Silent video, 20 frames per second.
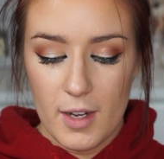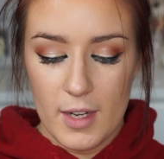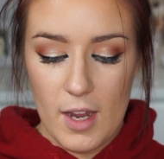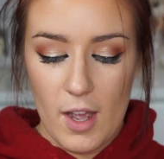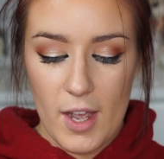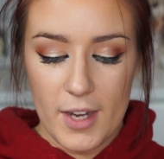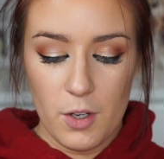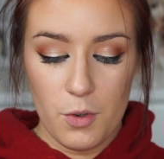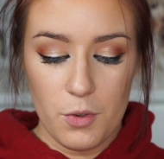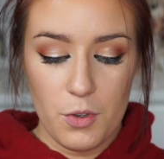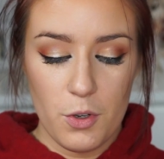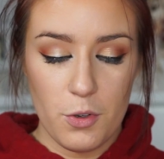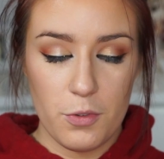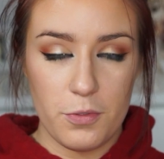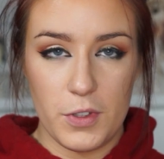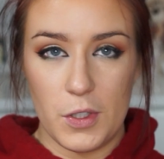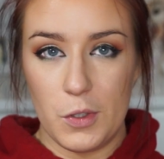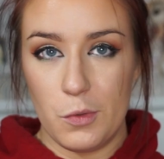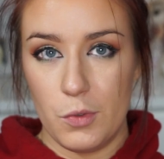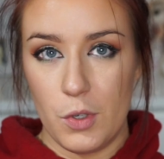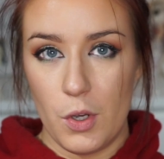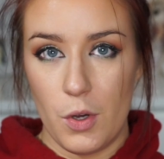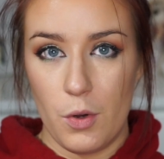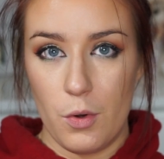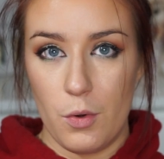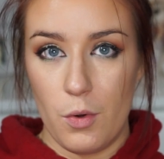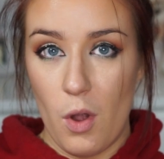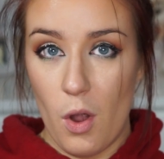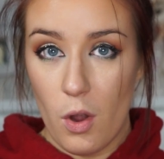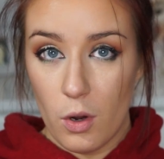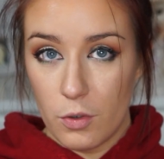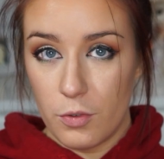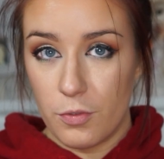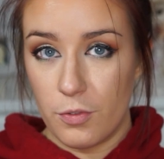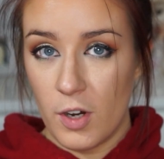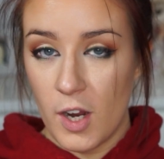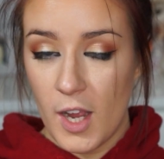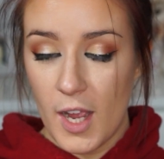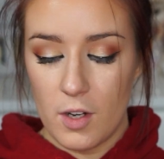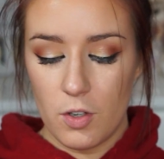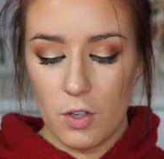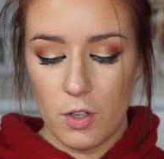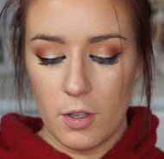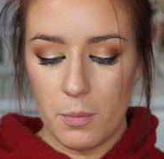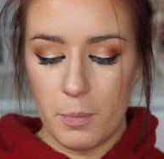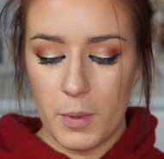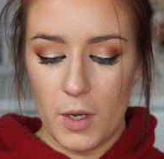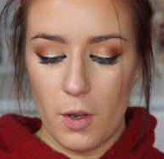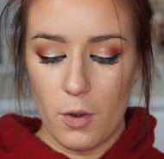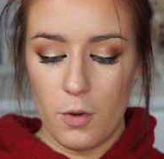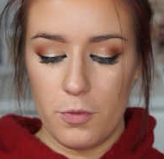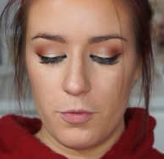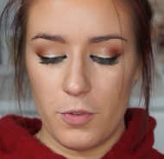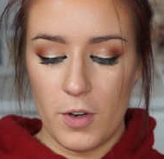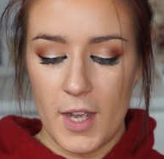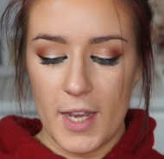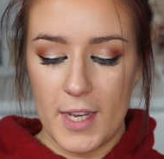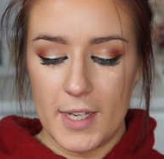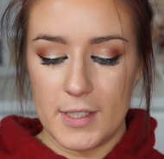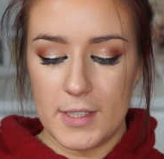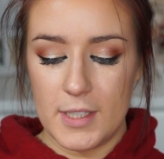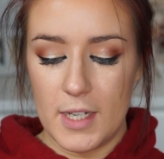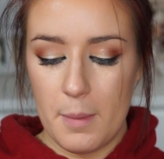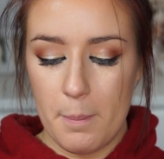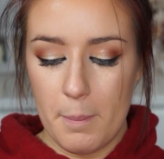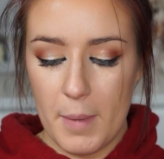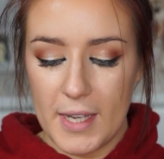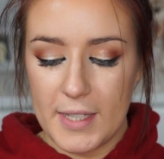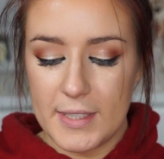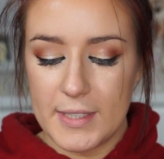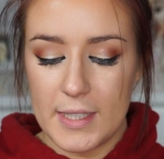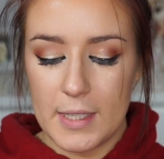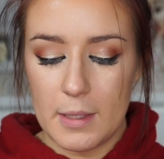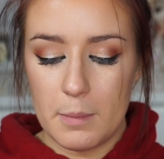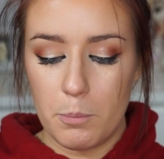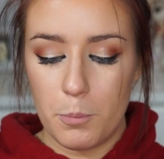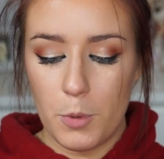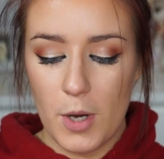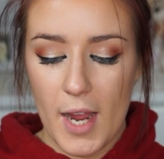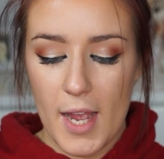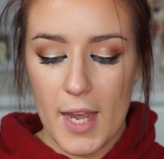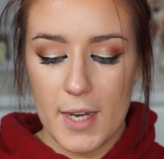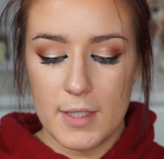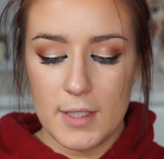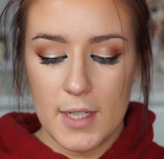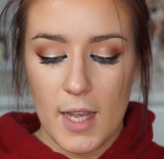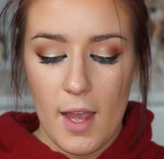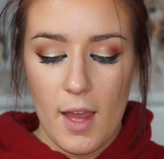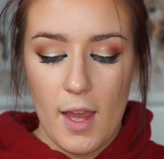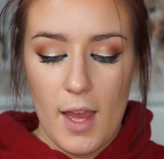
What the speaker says: Now, I don't know if you know Ofra at all, but Ofra is an amazing brand